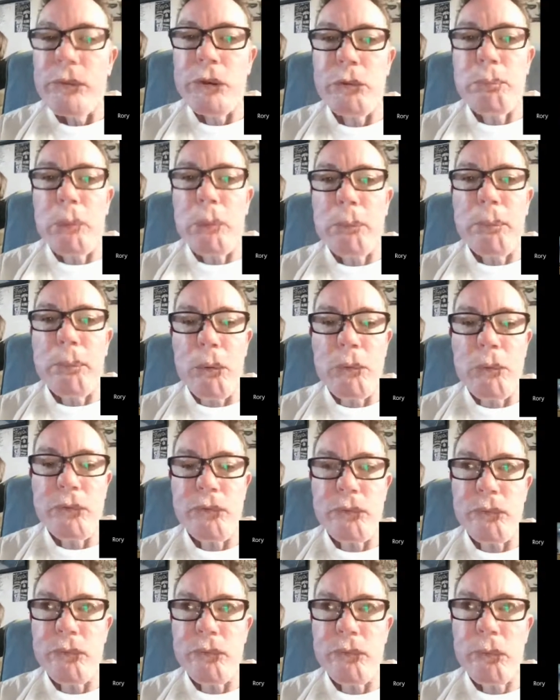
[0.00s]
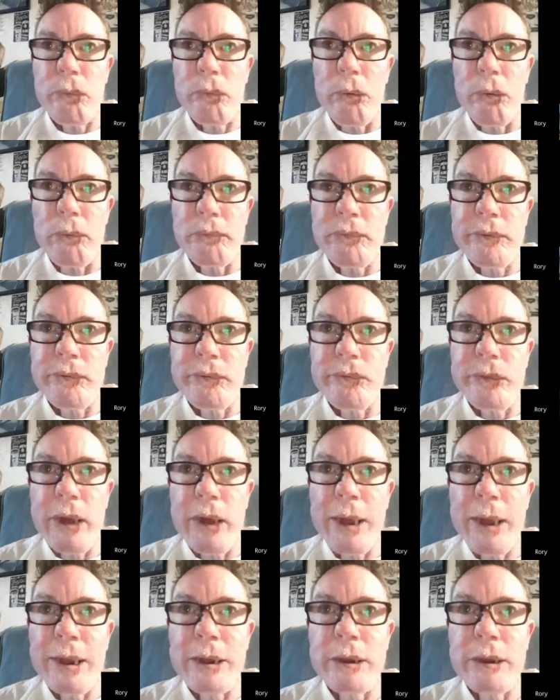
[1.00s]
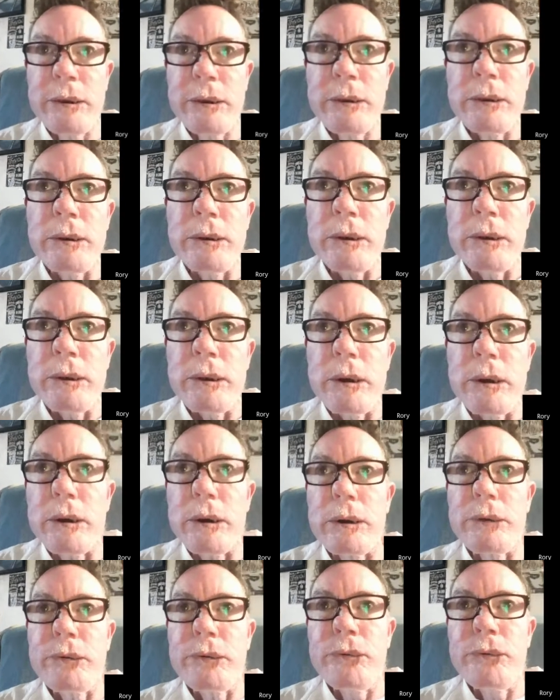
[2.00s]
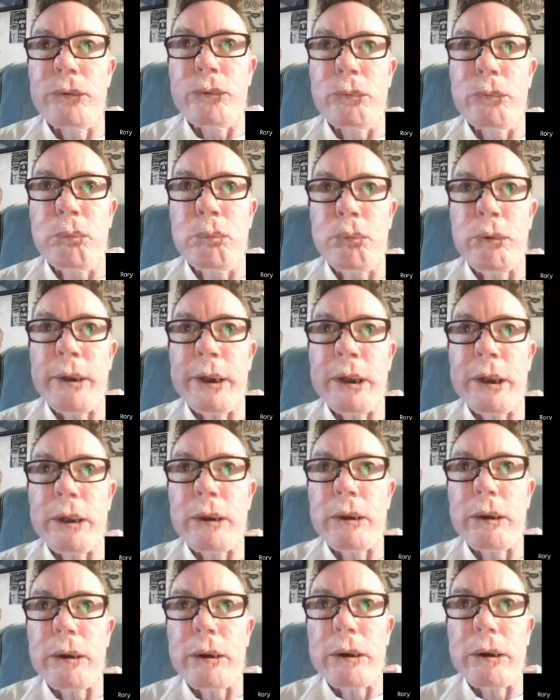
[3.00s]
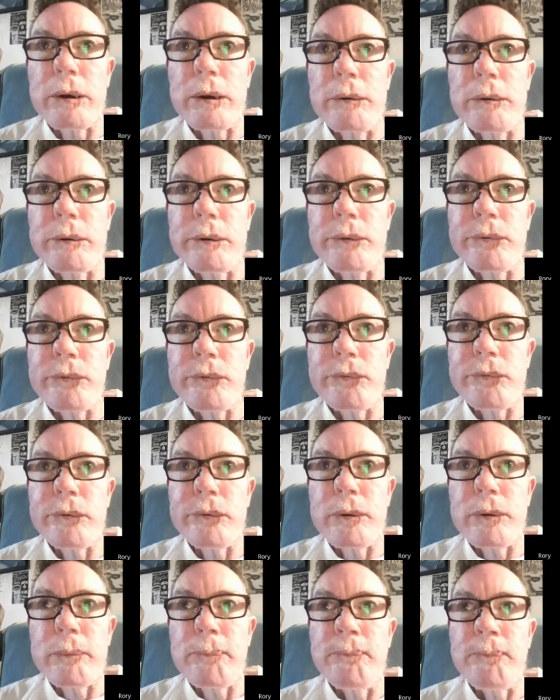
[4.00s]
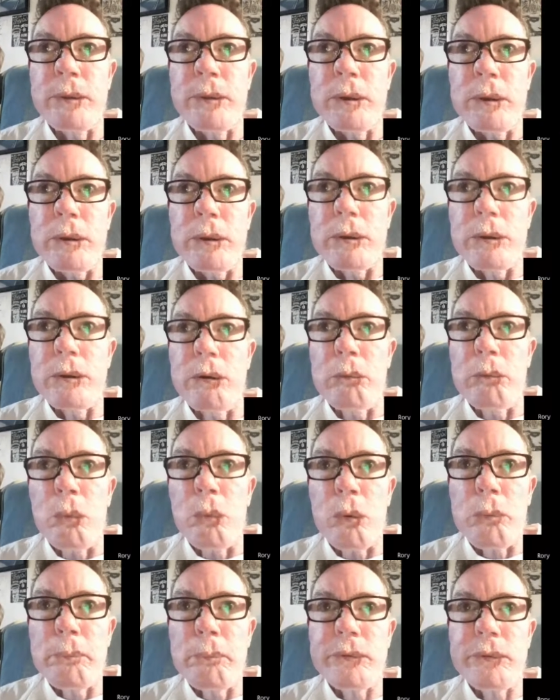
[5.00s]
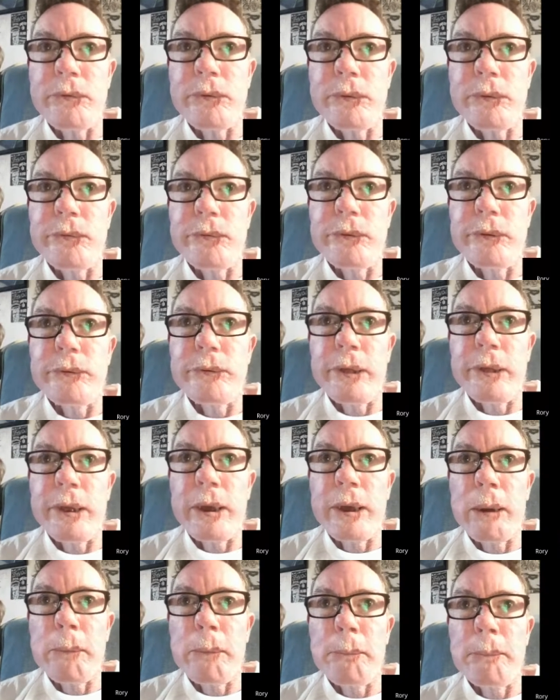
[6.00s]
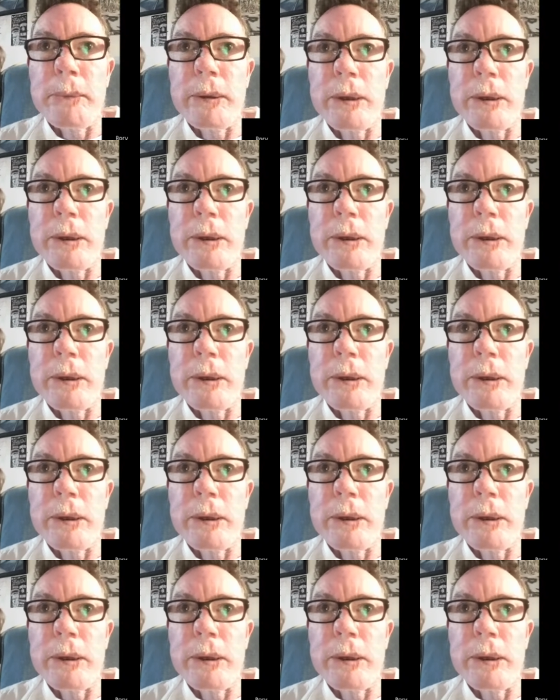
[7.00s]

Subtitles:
proposals are all designed to bring is more business to them.